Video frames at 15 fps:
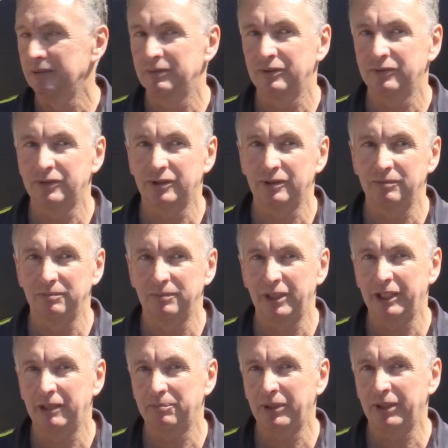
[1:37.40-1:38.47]
We've got
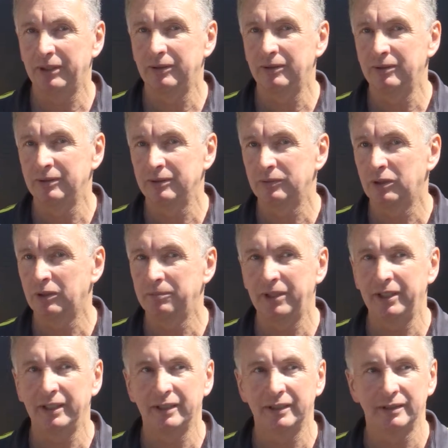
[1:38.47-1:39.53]
Blake Powell,
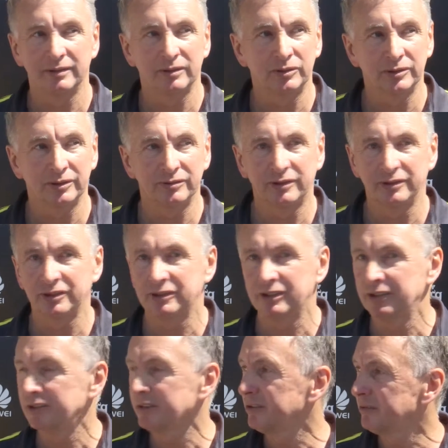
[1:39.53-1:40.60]
Quabina, Logan
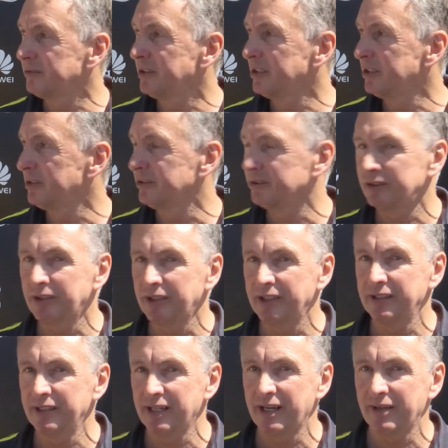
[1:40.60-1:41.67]
Rogerson's looking really good. So
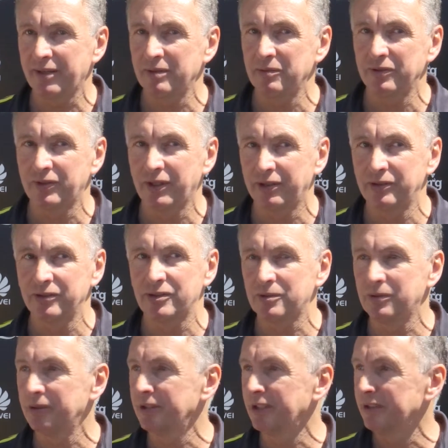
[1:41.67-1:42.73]
yeah, I think we've got a good
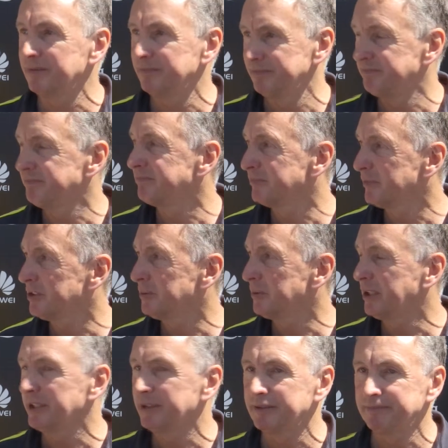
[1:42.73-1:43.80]
squad out this
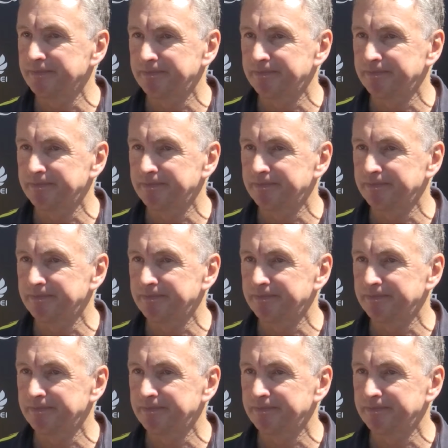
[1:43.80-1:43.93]
weekend.